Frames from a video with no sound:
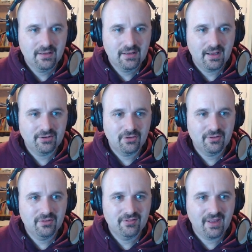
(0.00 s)
I
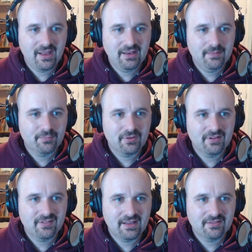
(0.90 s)
don't use any
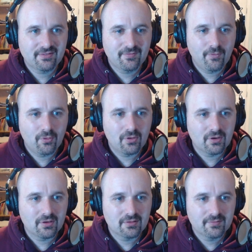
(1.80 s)
presets
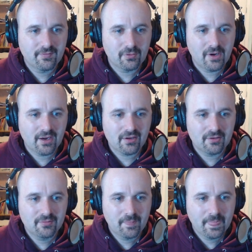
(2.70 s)
for
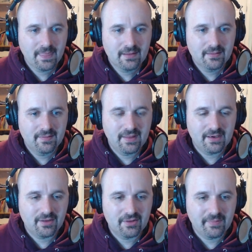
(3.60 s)
Farrago. And
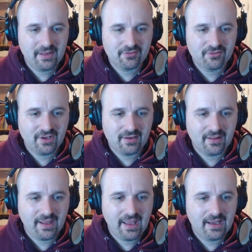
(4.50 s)
then on the master channel,
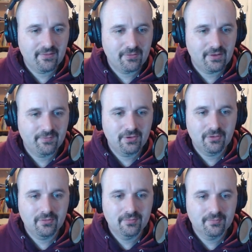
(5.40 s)
I have a
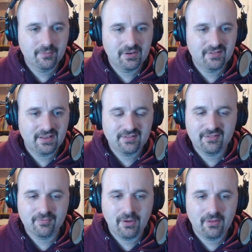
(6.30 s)
few presets
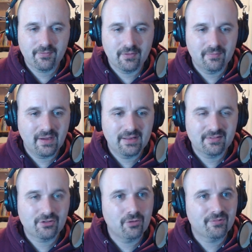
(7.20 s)
as well from
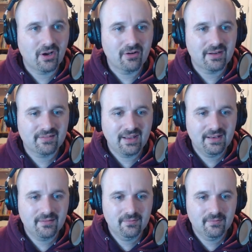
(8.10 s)
iZotope's RX8.